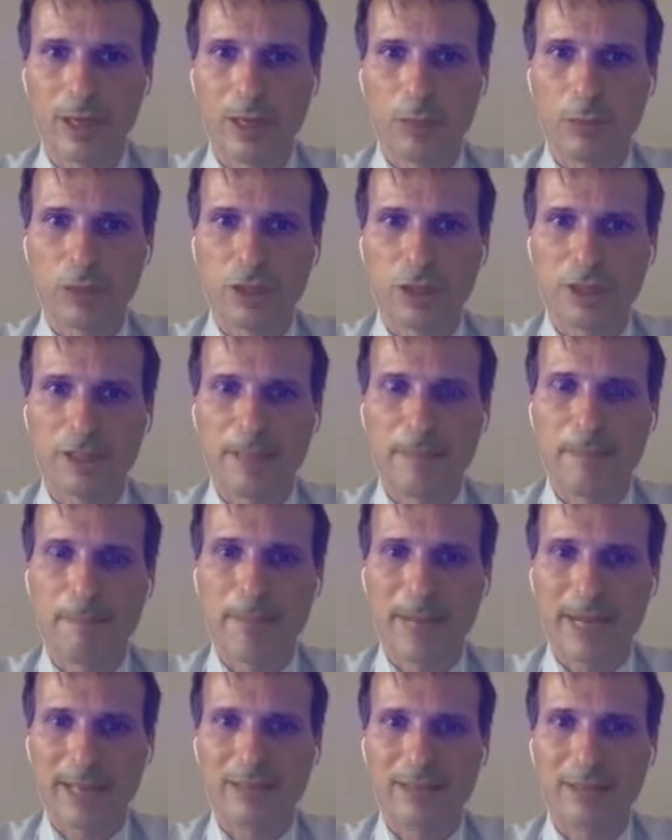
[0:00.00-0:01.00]
which is an
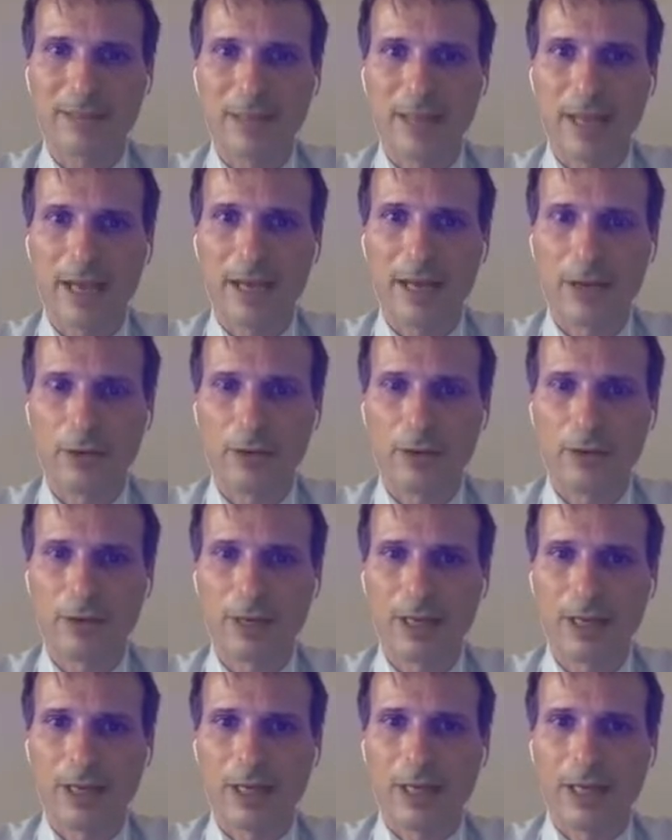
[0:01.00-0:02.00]
impacted anchor,
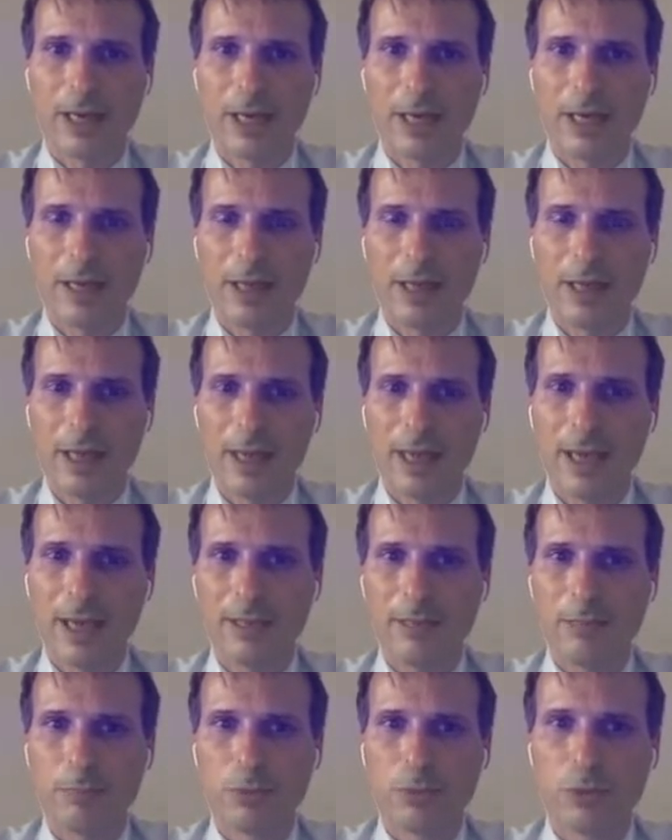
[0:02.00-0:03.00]
and
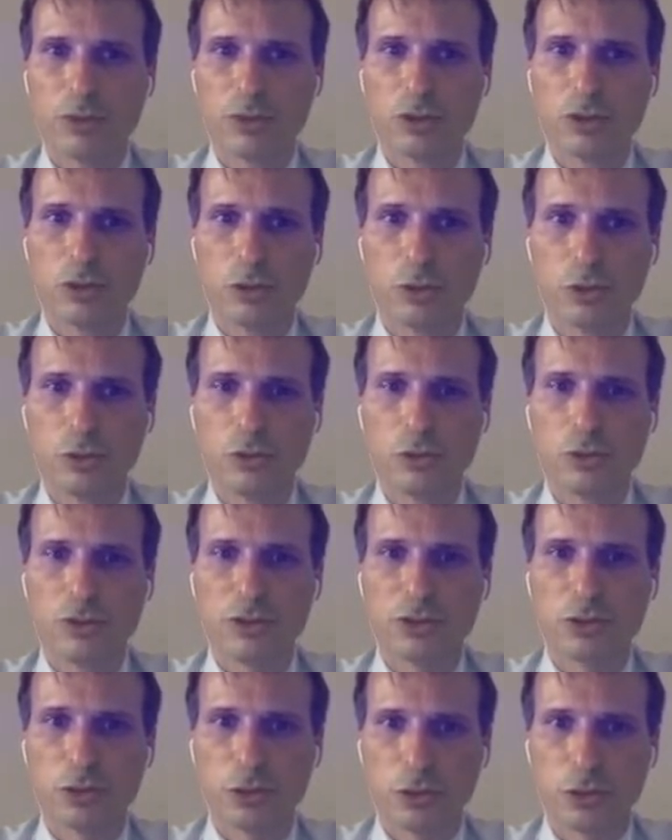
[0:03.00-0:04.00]
then put two
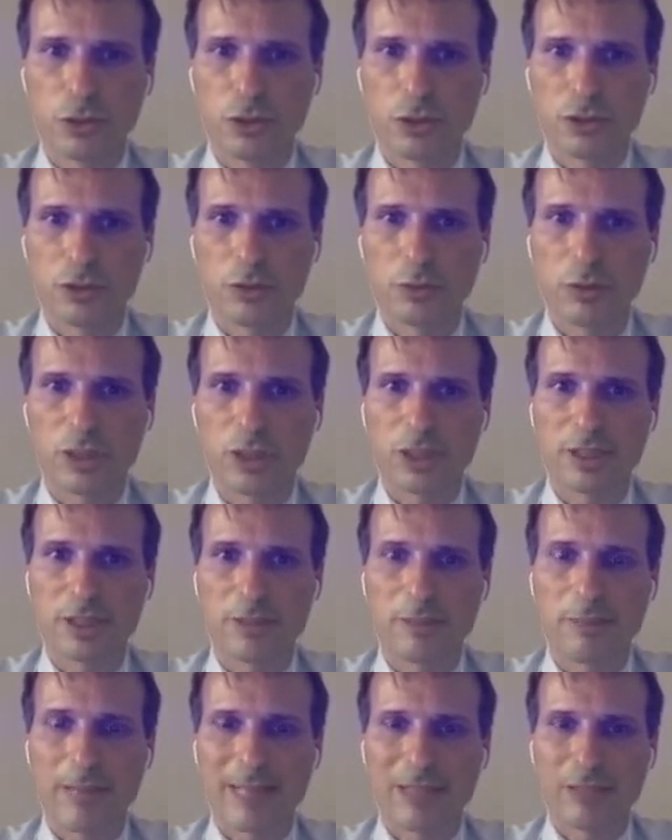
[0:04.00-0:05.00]
sutures, which
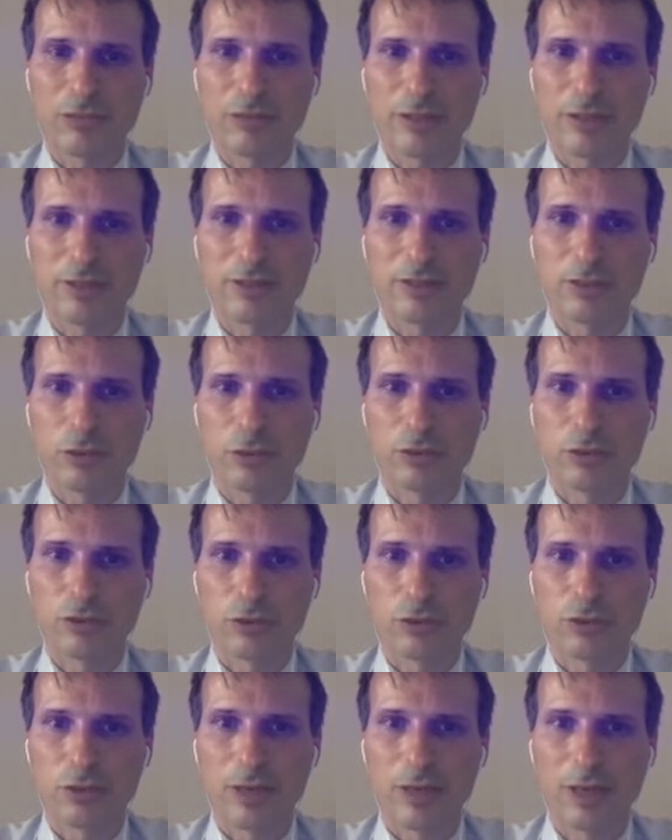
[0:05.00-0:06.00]
is a mattress
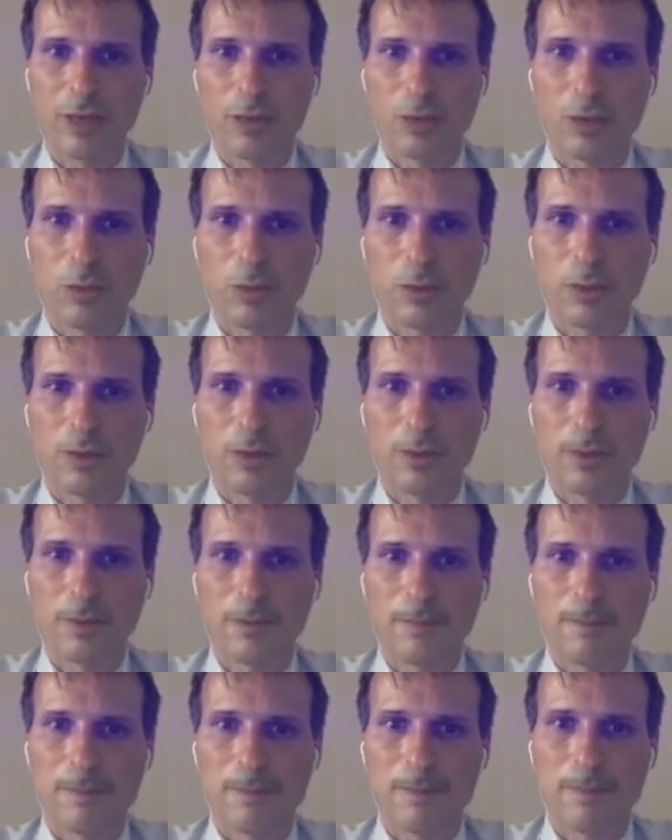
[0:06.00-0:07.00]
sutures.
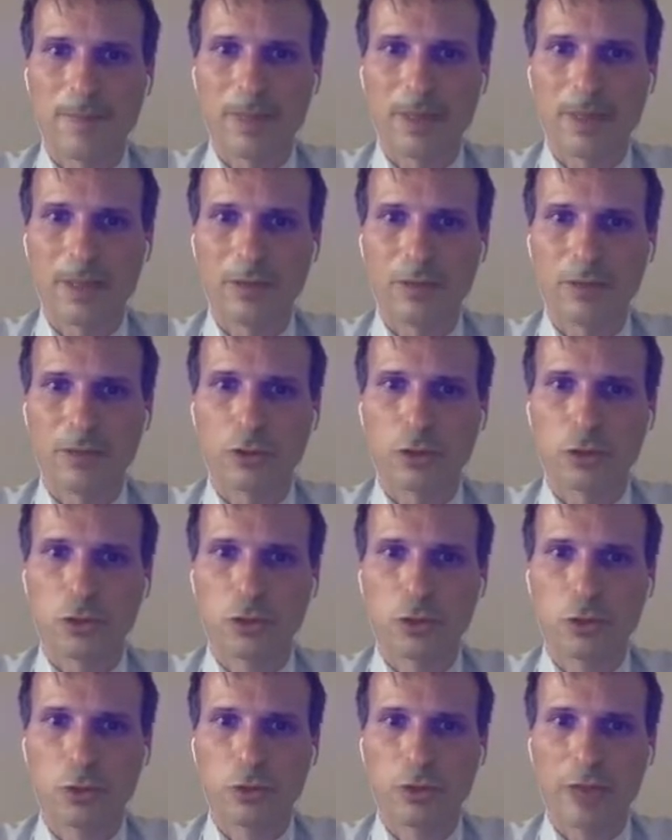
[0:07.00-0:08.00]
The
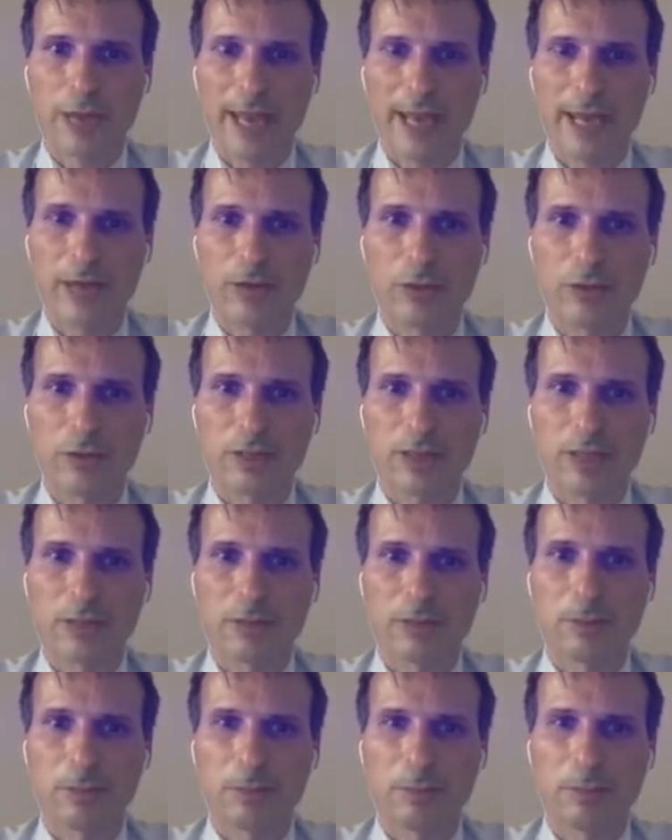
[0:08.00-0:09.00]
two anchors
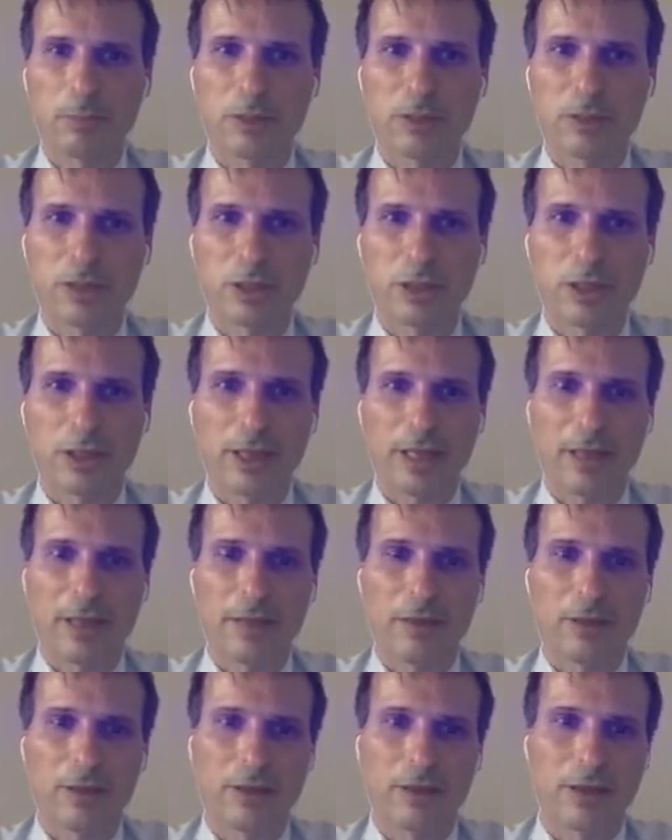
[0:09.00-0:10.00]
are positioned
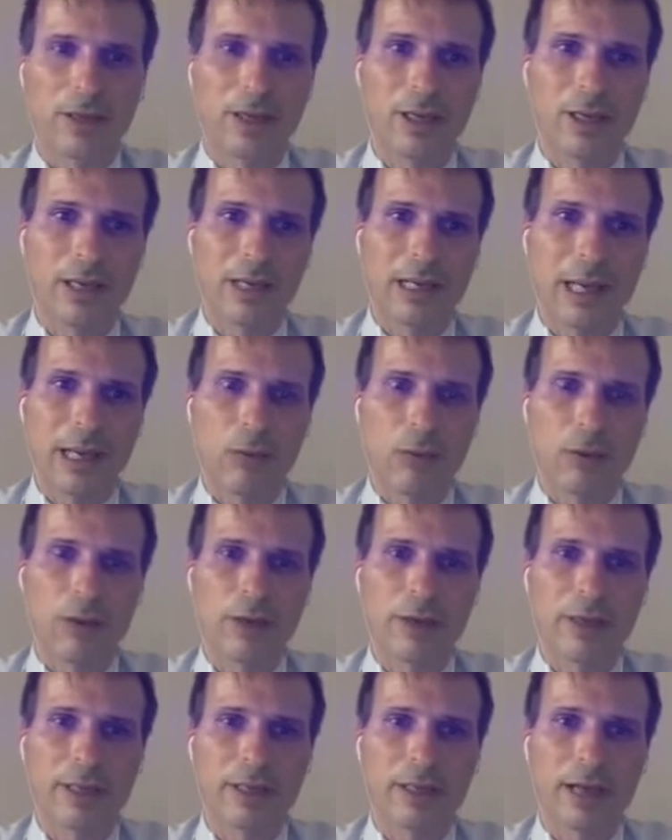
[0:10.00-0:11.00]
at the
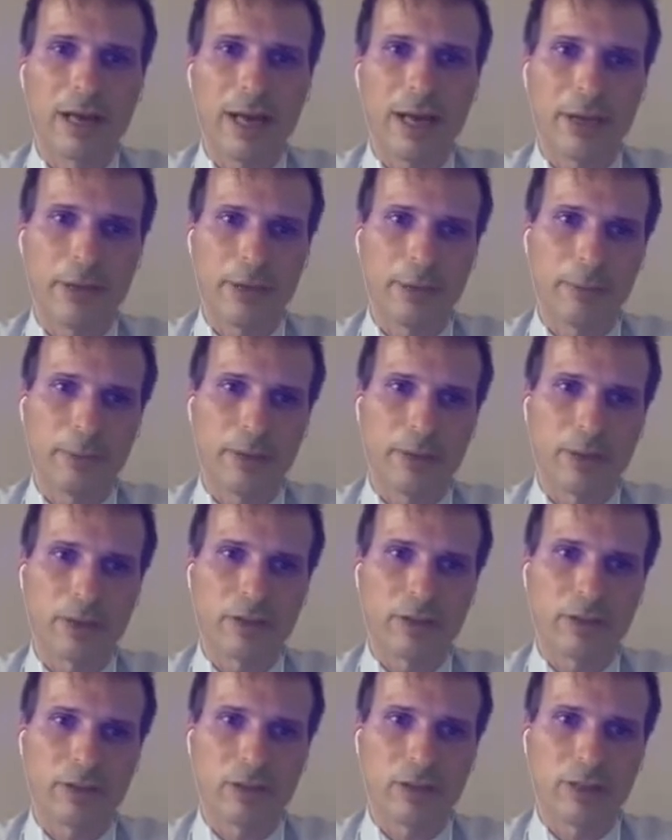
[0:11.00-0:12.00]
lower and higher
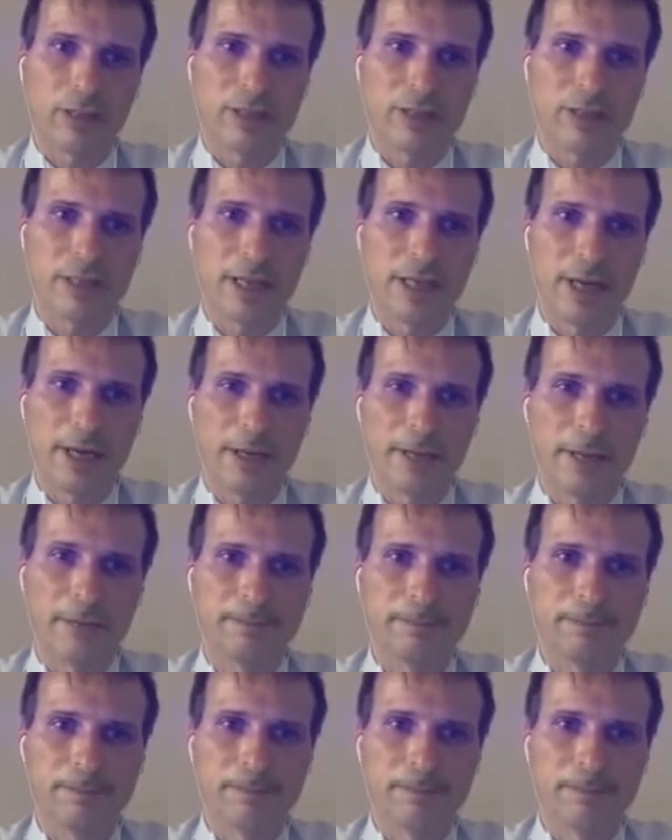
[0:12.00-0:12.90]
part, as you can see here.